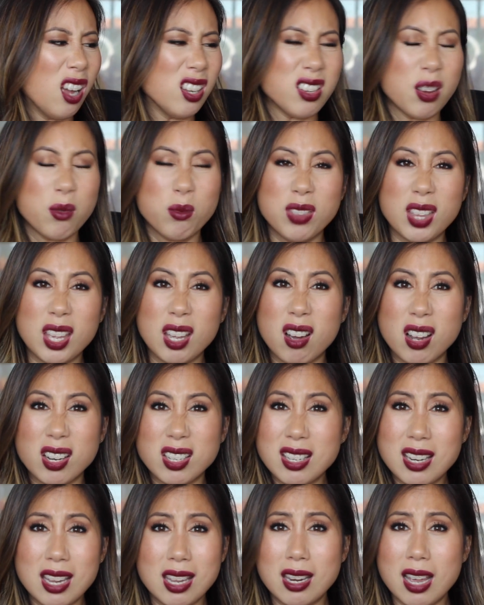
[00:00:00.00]
I don't think
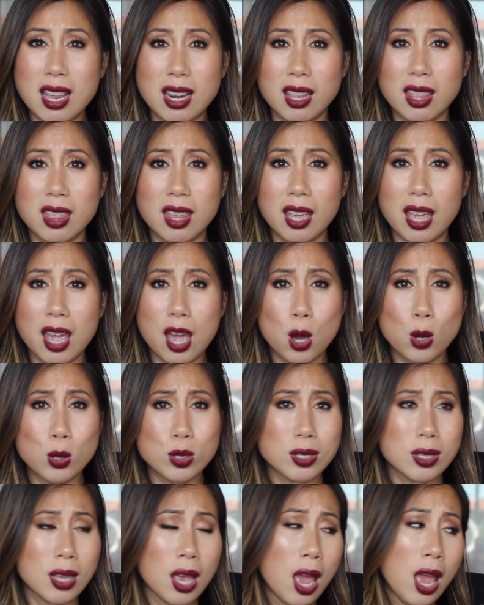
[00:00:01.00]
I'd need anything
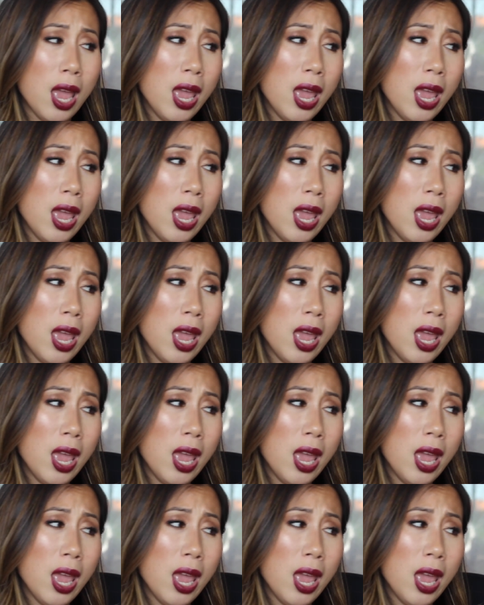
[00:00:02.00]
else.